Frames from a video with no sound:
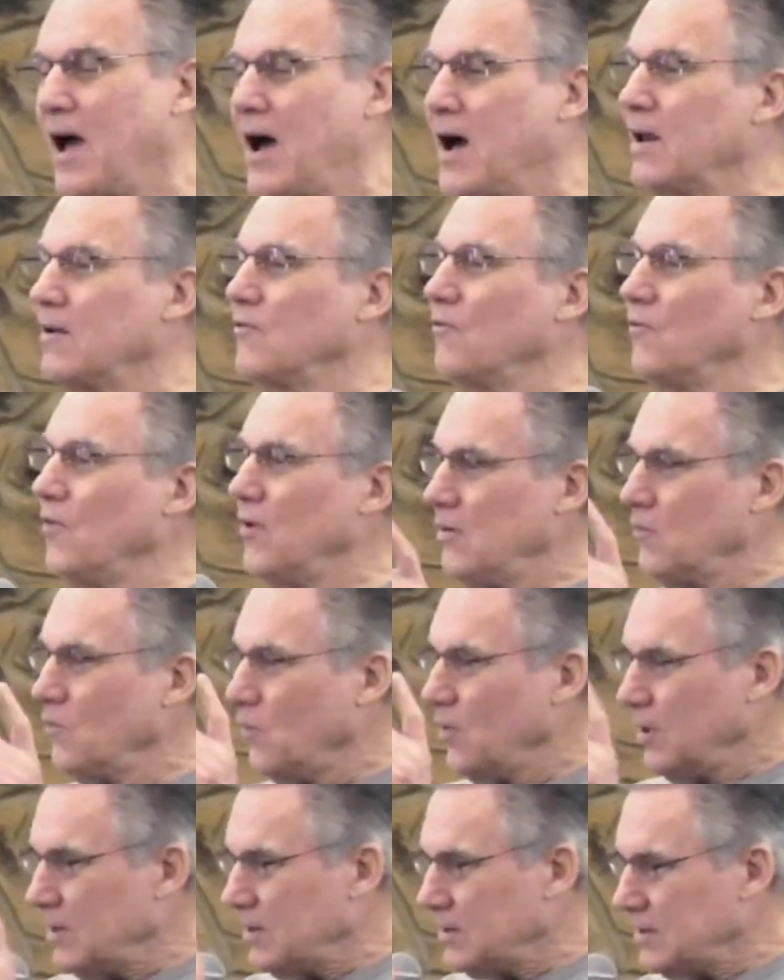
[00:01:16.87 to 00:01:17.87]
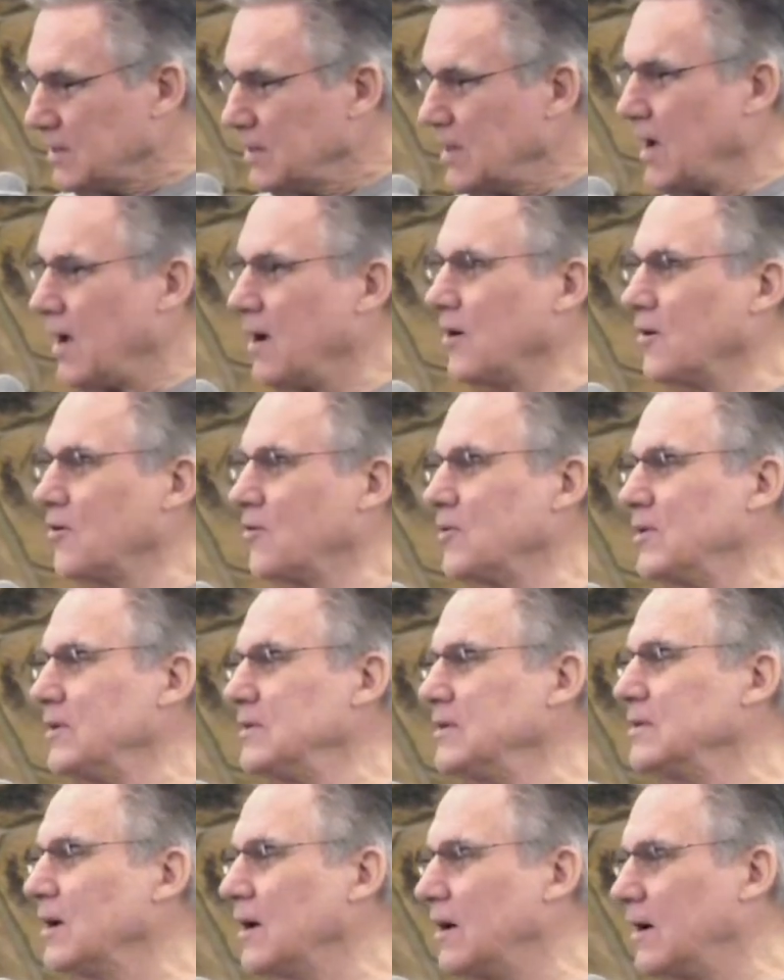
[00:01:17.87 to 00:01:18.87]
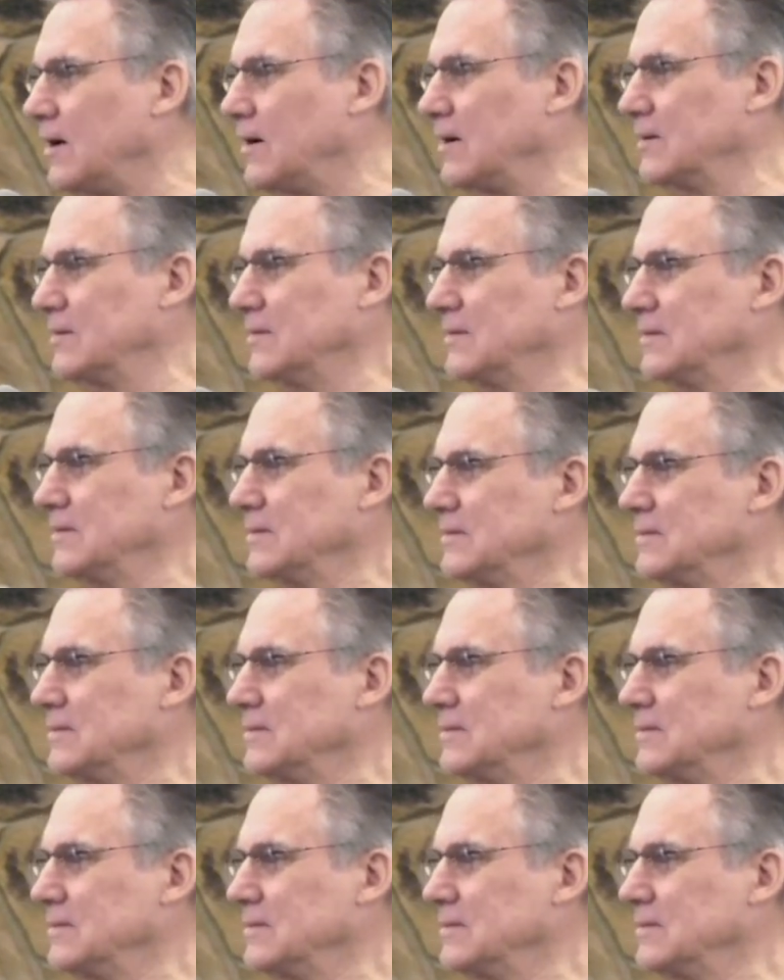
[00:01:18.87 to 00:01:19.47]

out of encountering God.